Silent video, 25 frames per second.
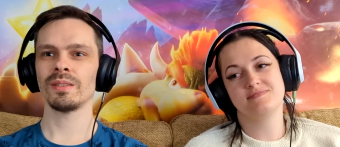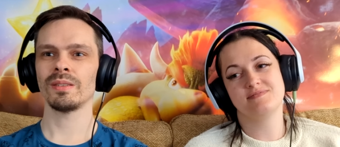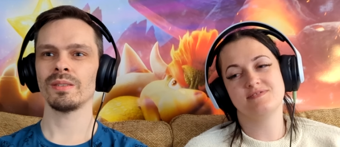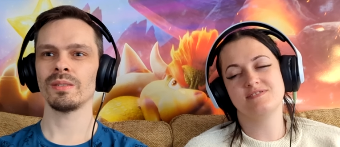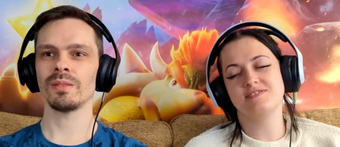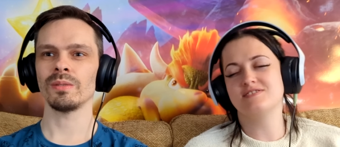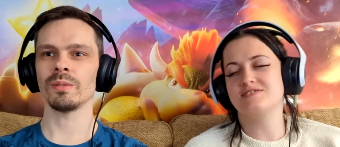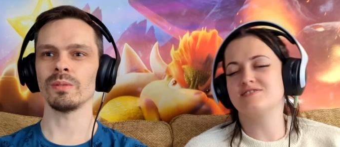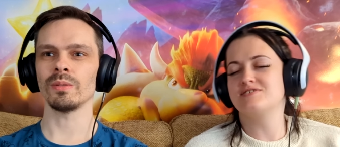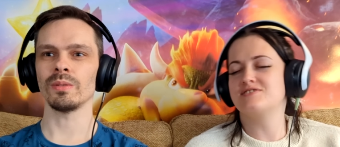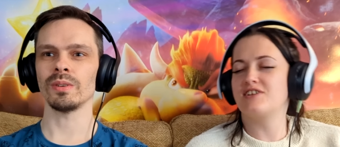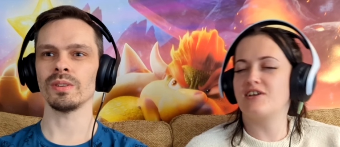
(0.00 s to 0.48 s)

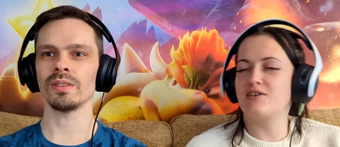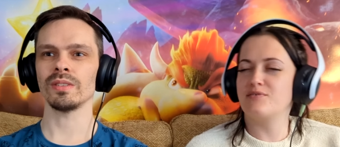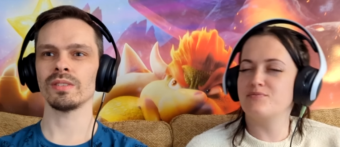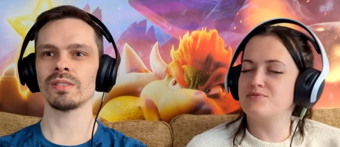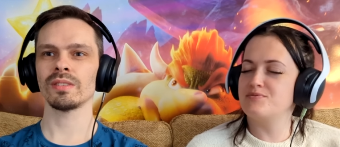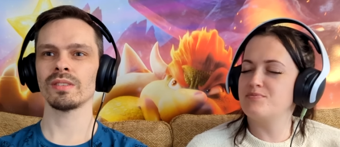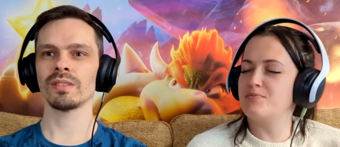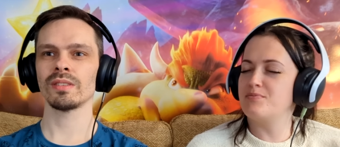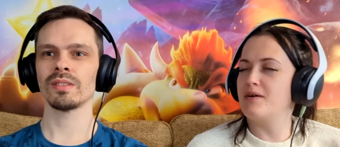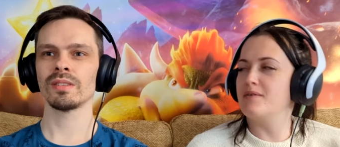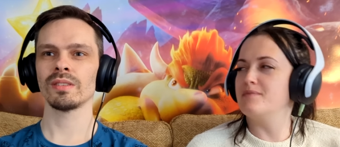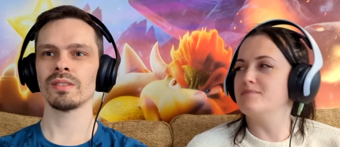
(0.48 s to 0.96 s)
Speaker 1: this
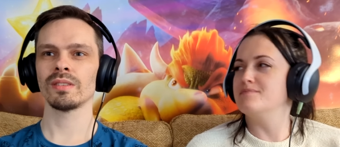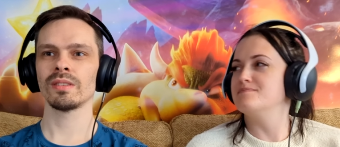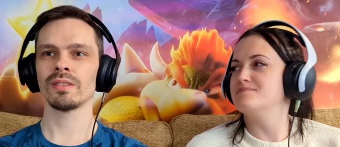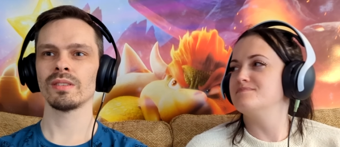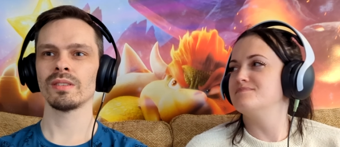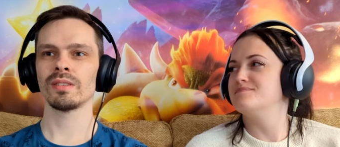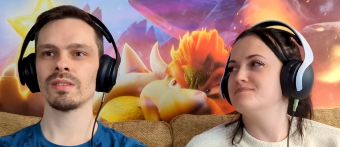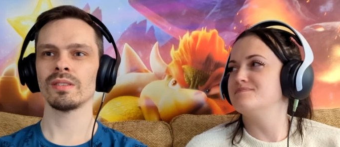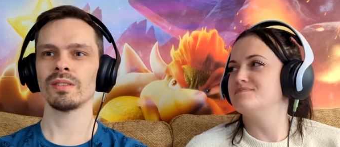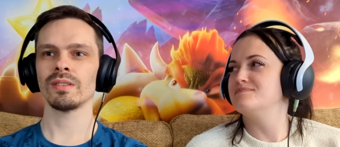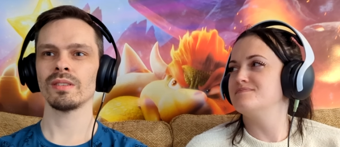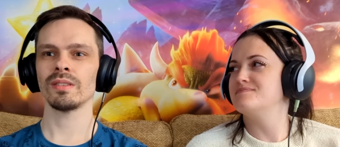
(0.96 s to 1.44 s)
James Blunt.
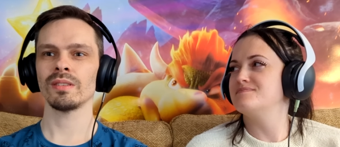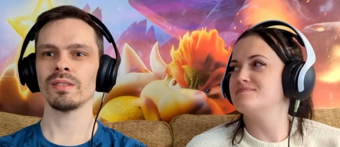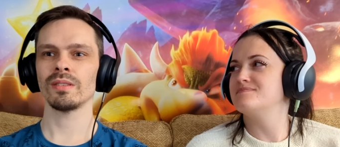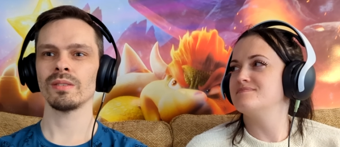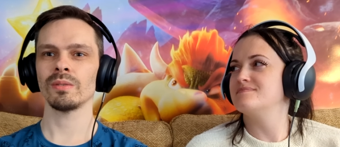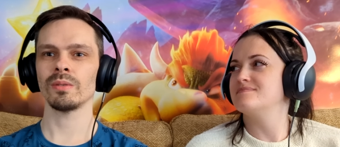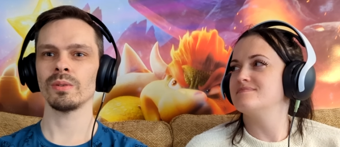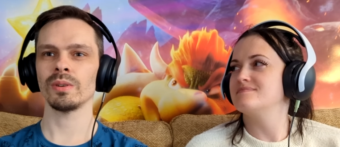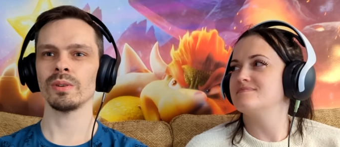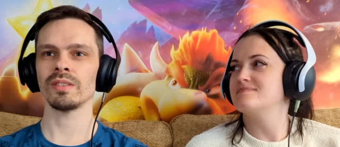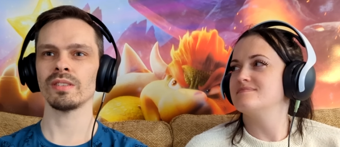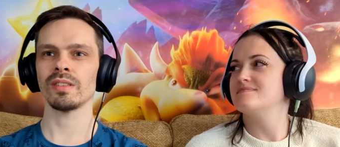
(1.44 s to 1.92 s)

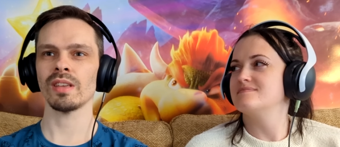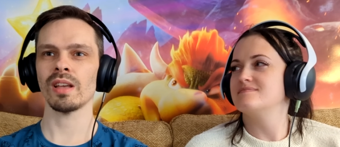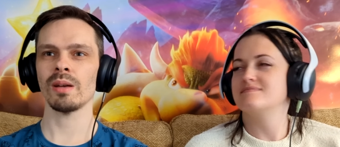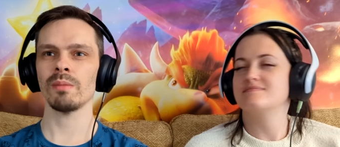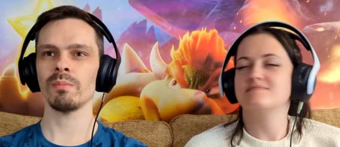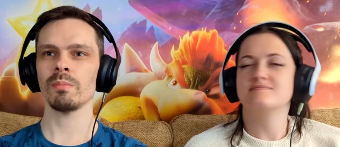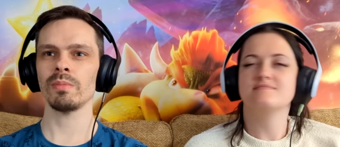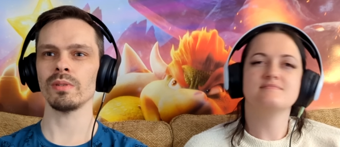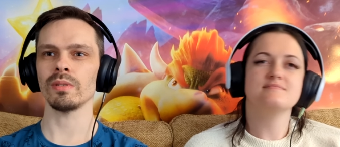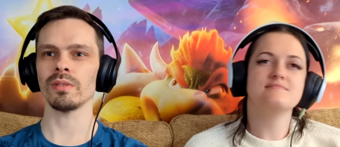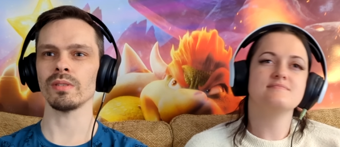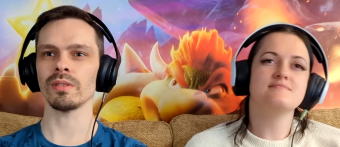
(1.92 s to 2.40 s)
What is
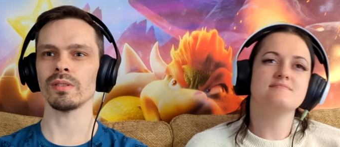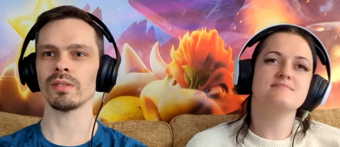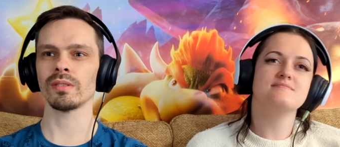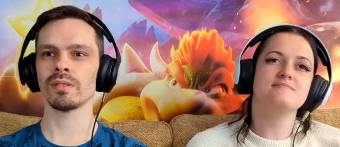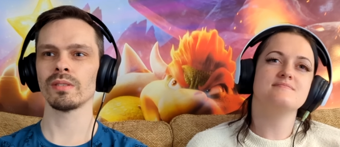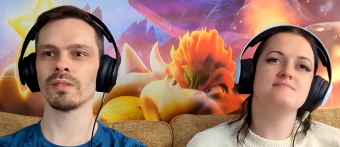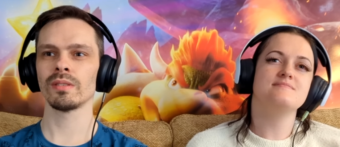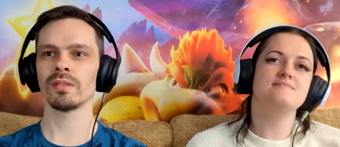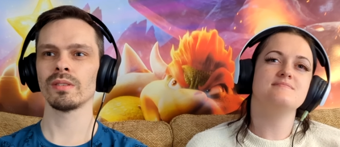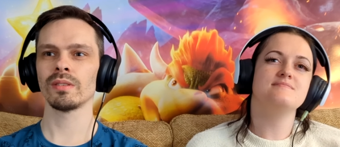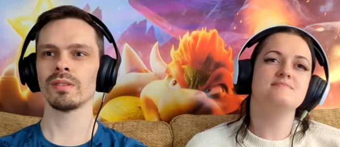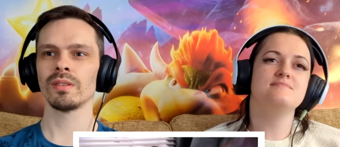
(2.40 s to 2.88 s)
happening?
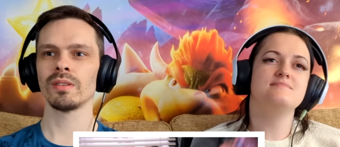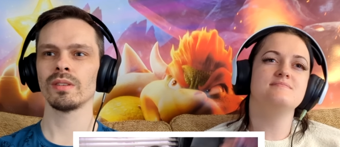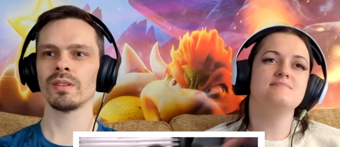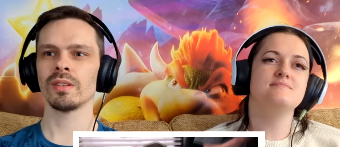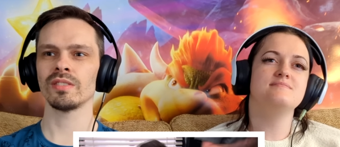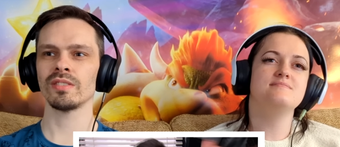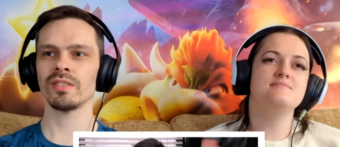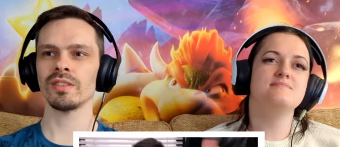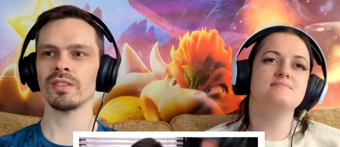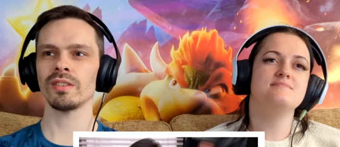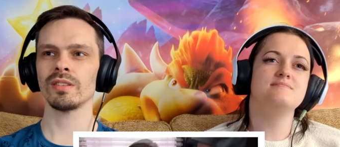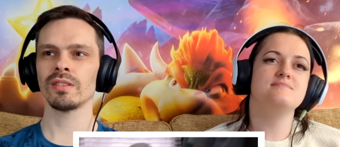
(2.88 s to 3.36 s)
What are you
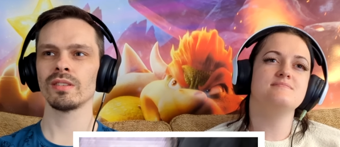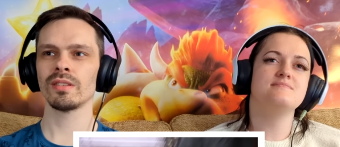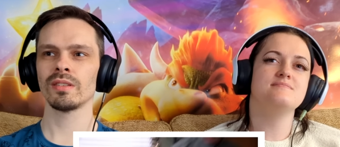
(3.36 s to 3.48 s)
is doing?